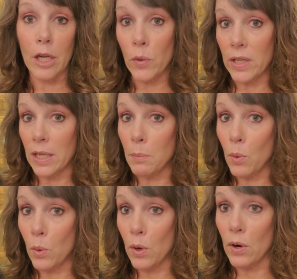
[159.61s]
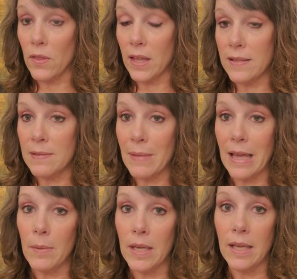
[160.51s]
acrylic pourer that's
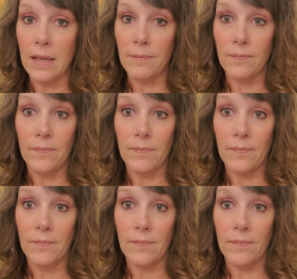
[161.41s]
maybe